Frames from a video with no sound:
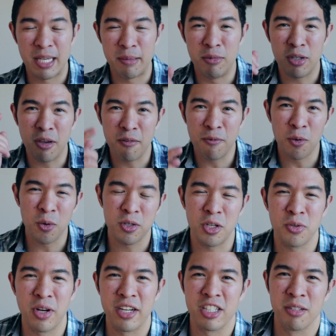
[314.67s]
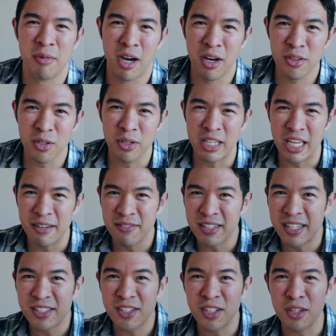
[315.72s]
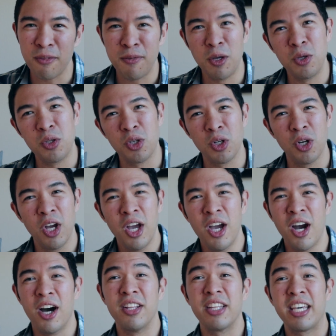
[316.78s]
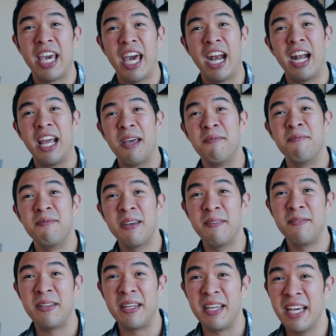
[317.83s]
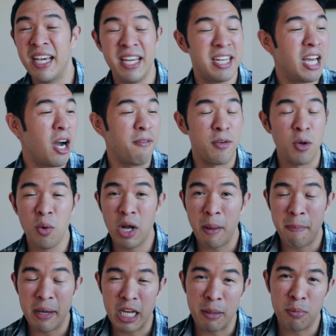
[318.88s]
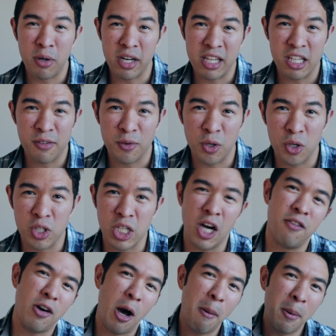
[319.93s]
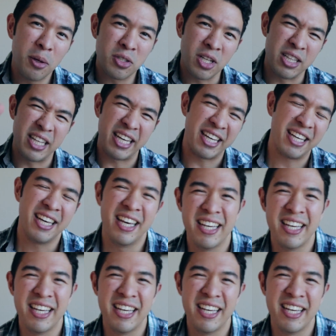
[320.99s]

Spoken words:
I'm looking forward to trying some other EF lenses in the future on the Canon M50. Now, if you want to pick up one of these for yourself, I'll post a link